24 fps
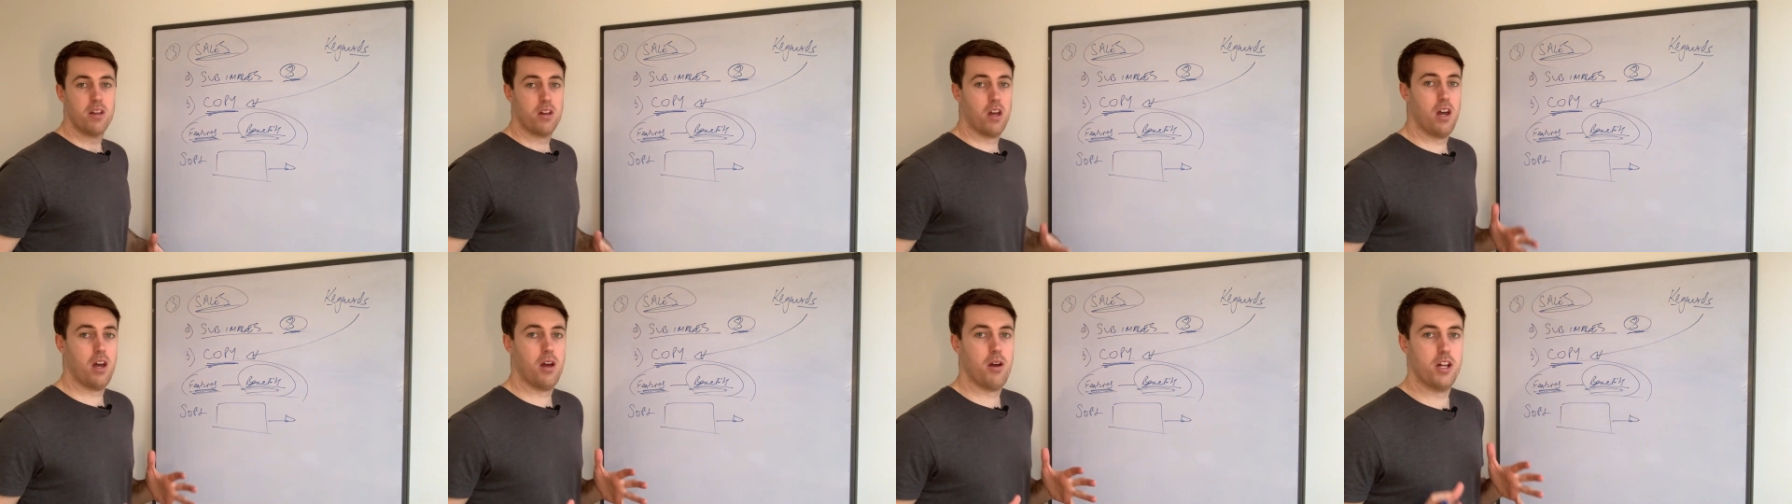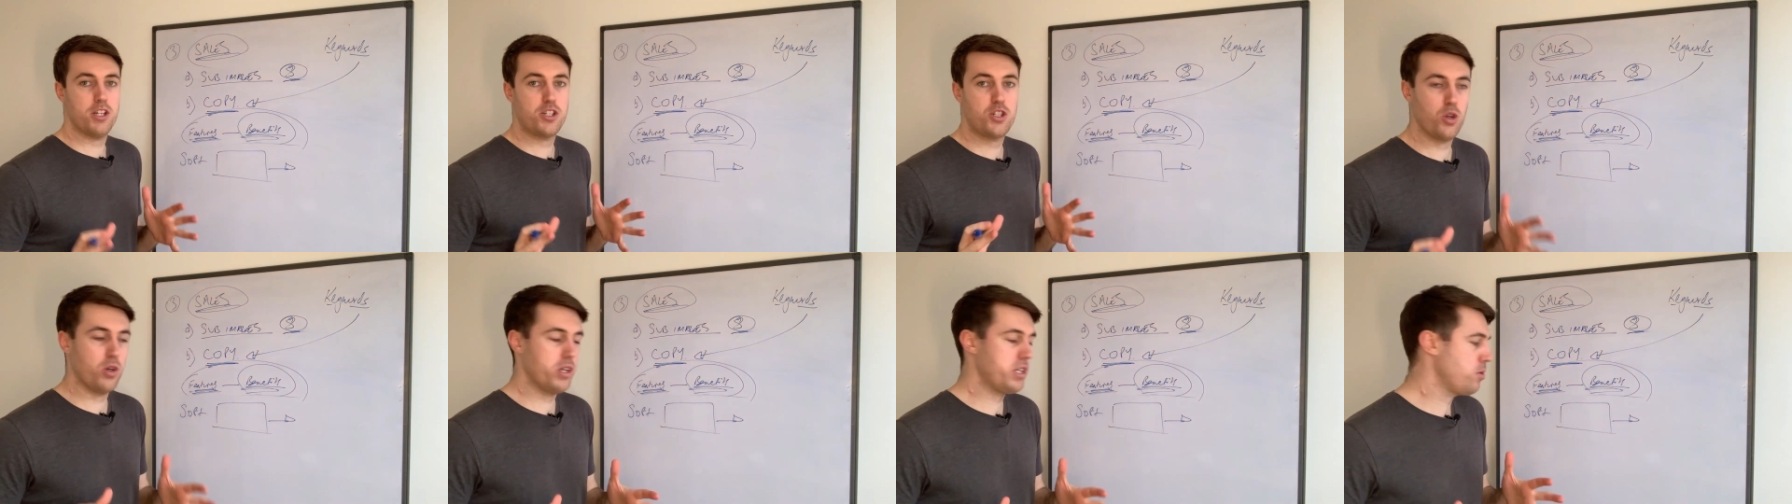Uh,
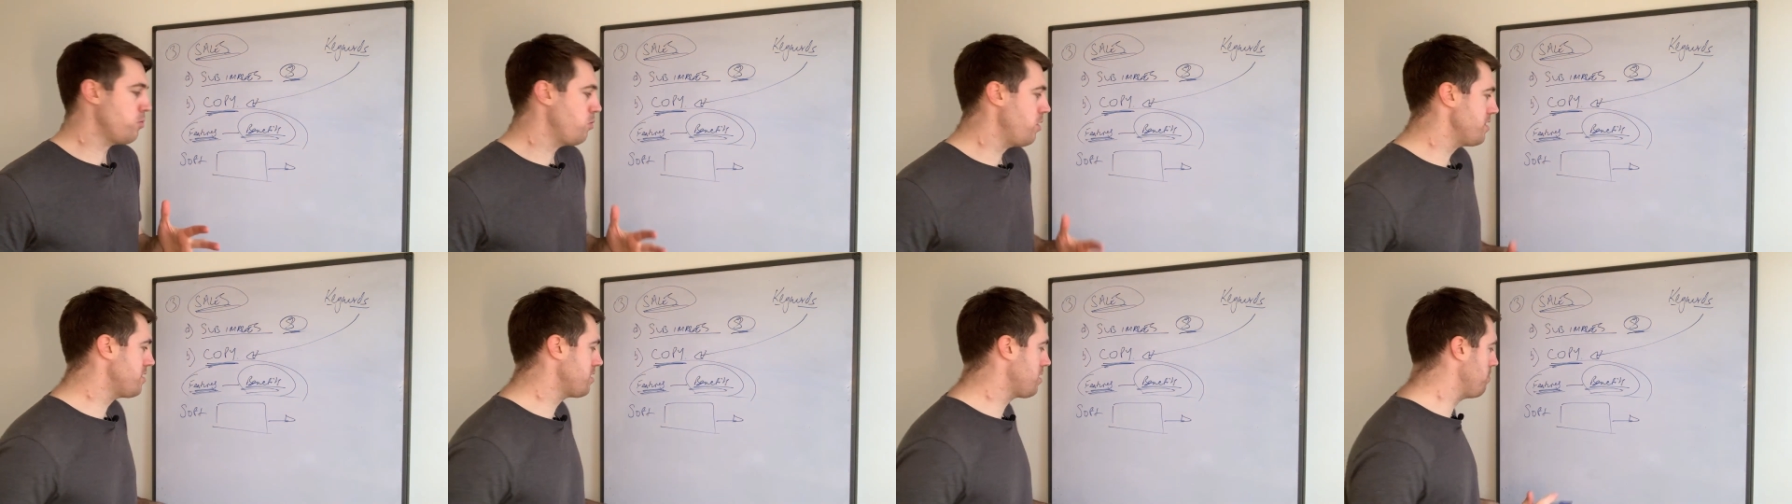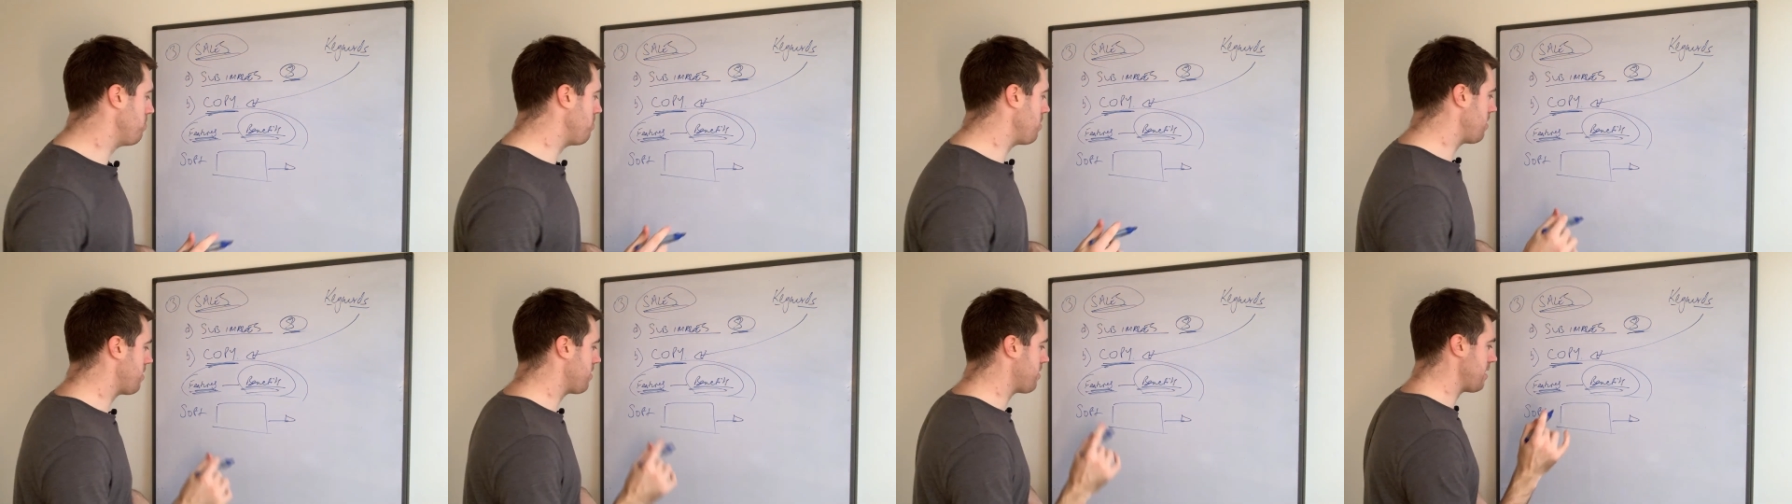adjoining words
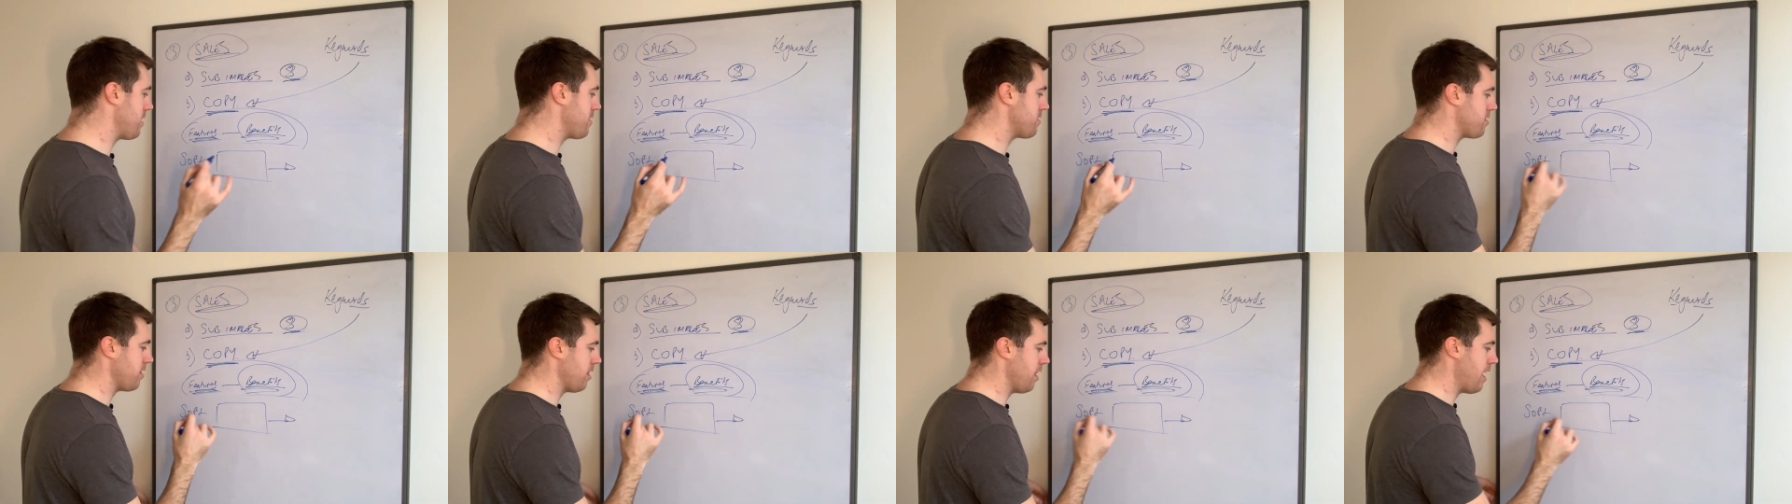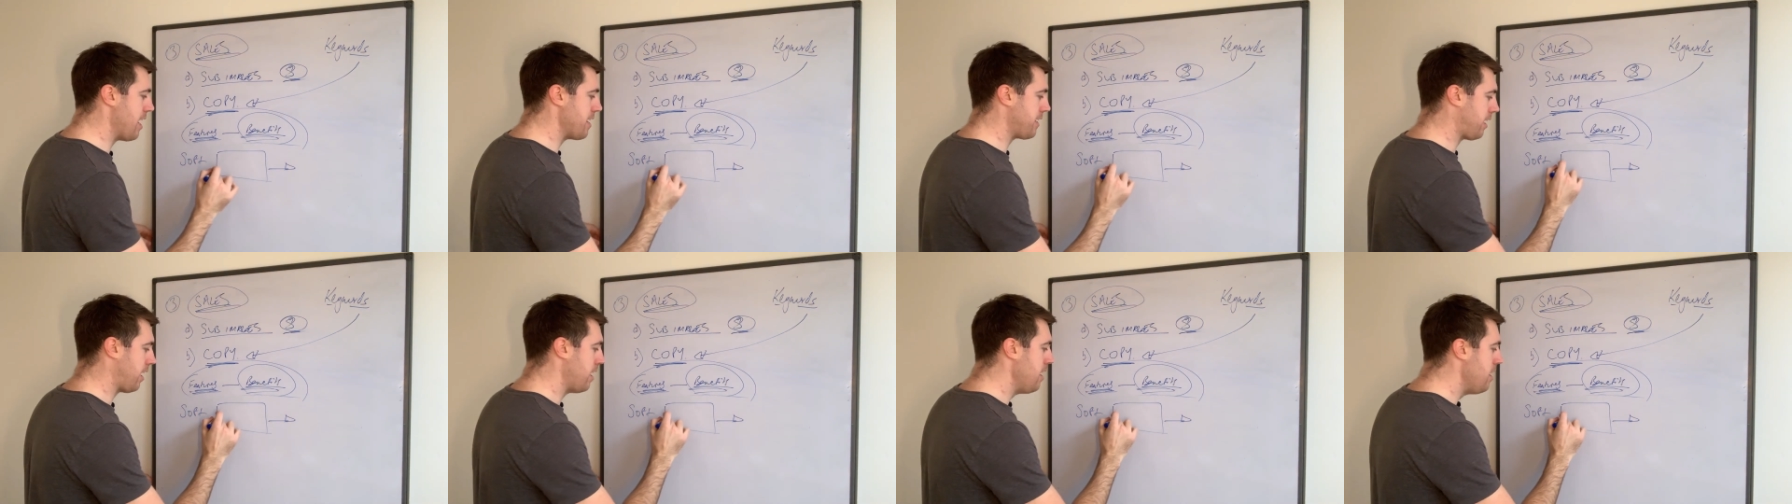can be things
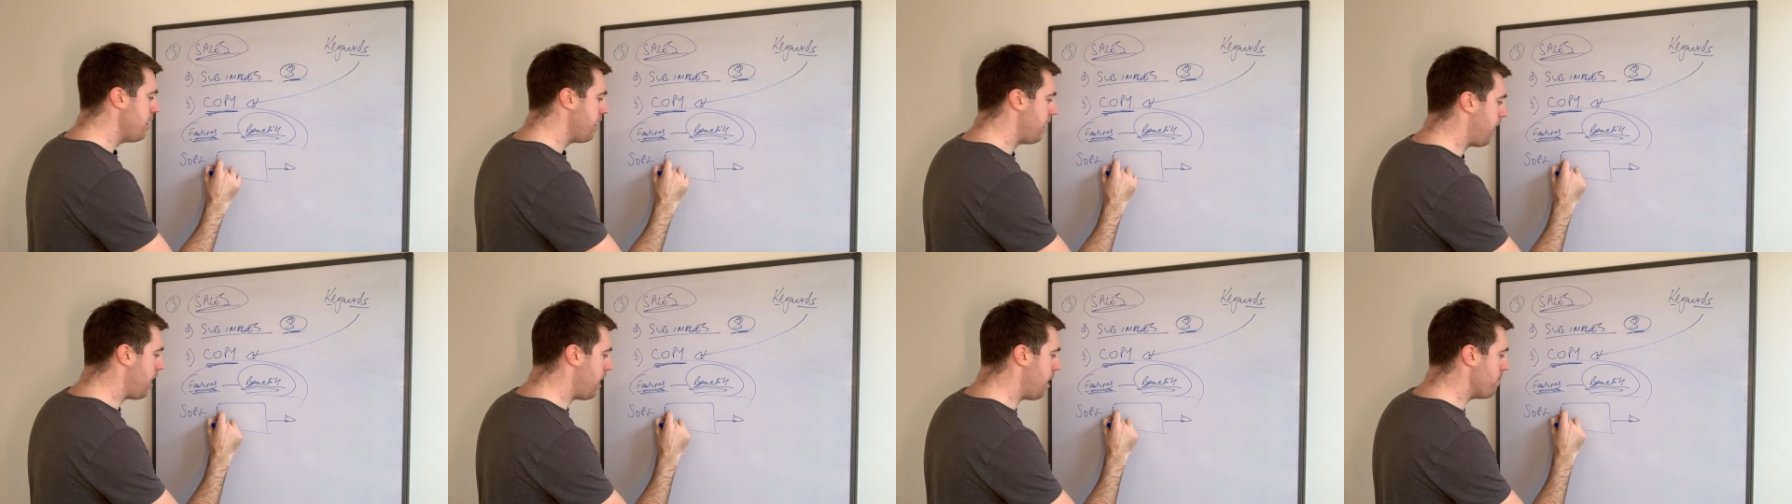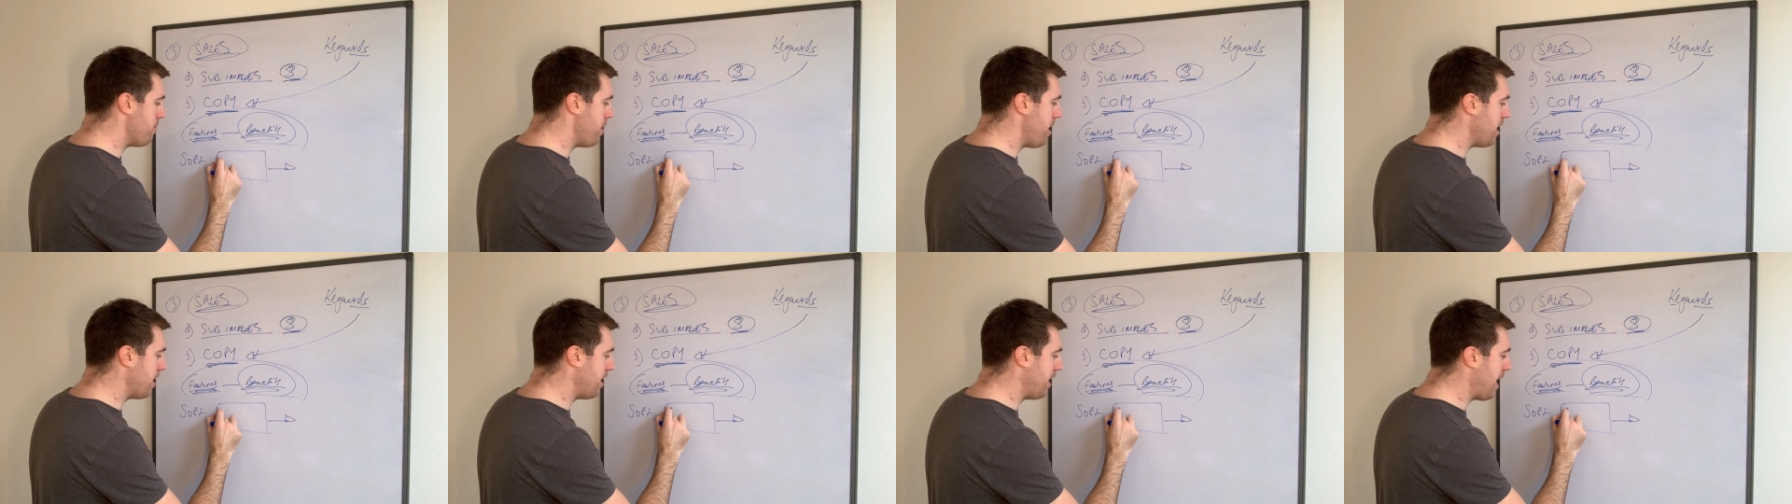like
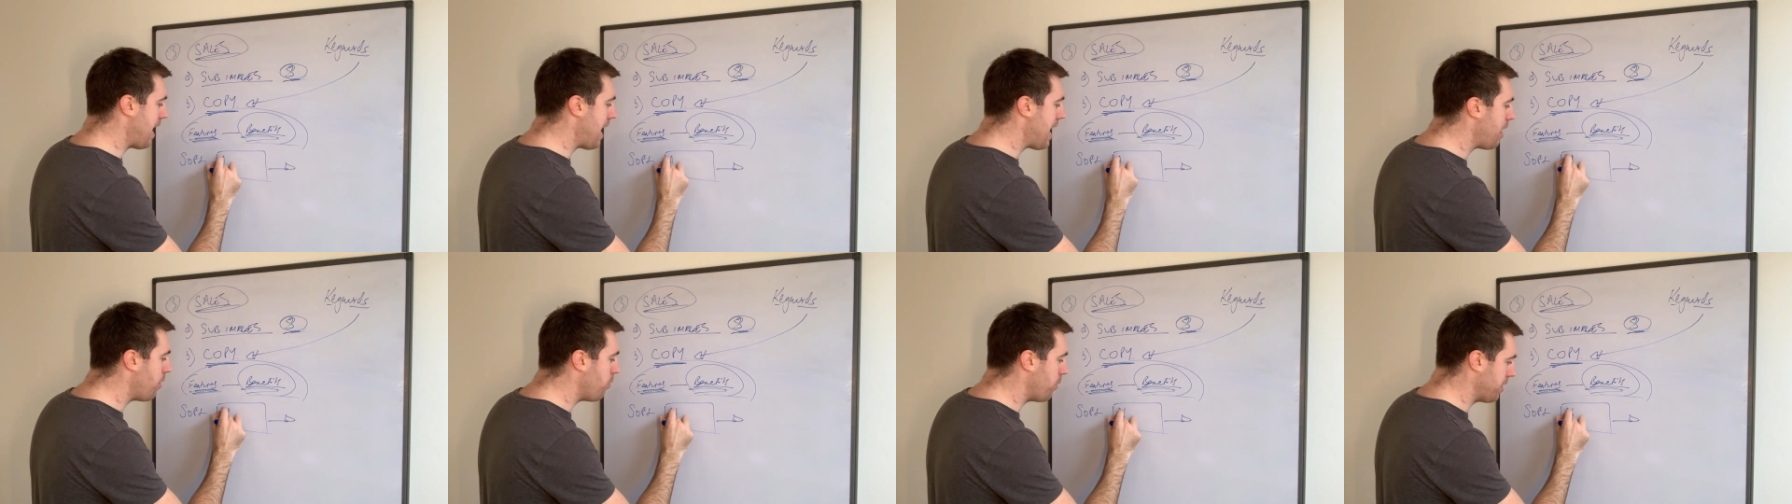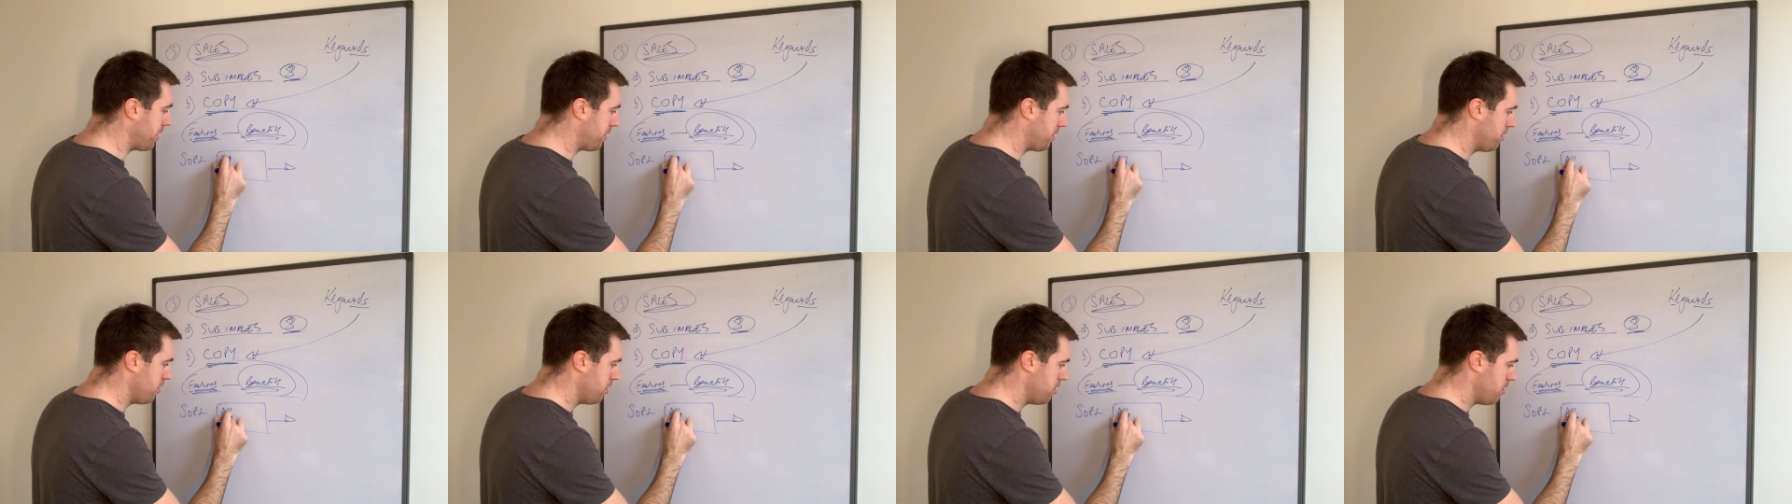um,
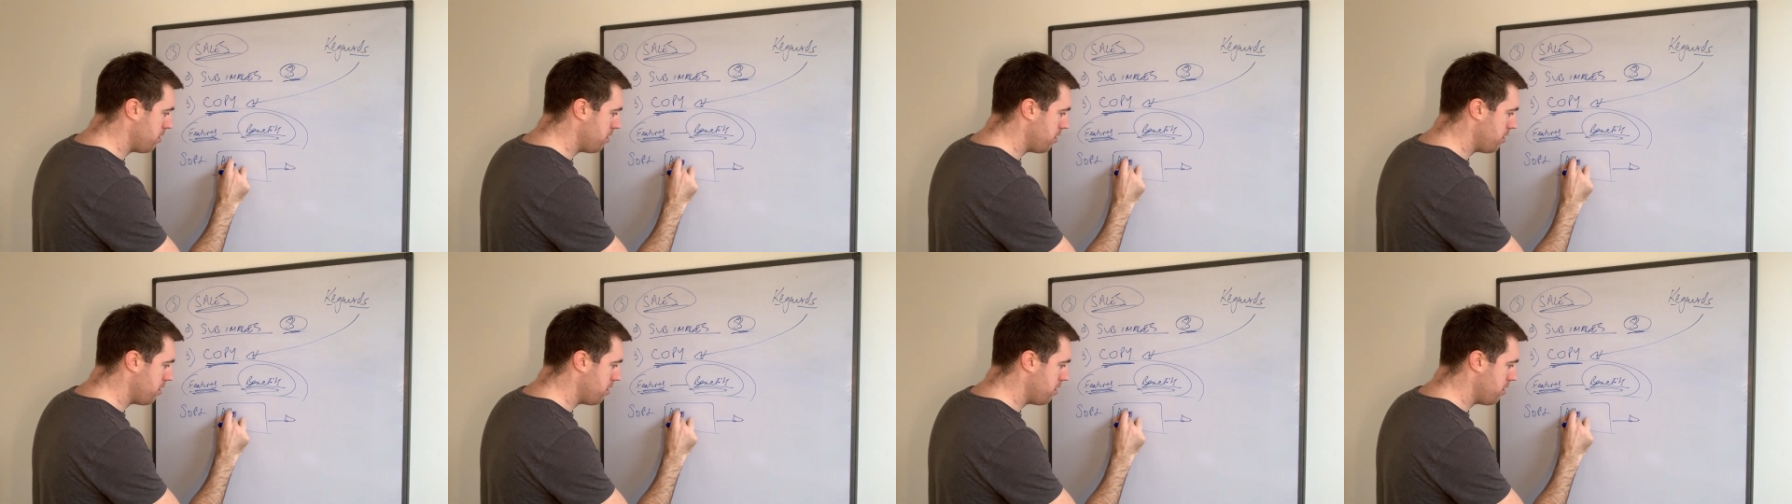allowing.